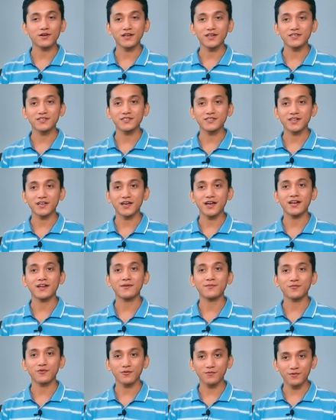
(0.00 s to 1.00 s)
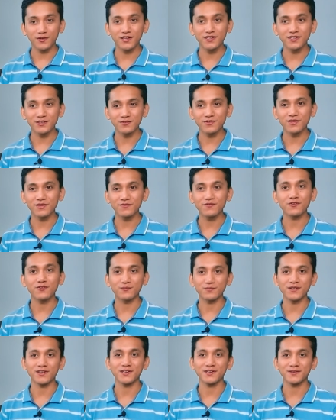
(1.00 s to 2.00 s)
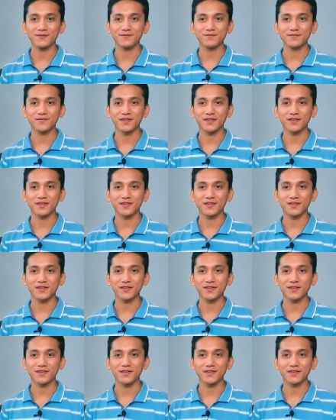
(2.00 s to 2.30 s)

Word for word: arranged an appropriate duty for me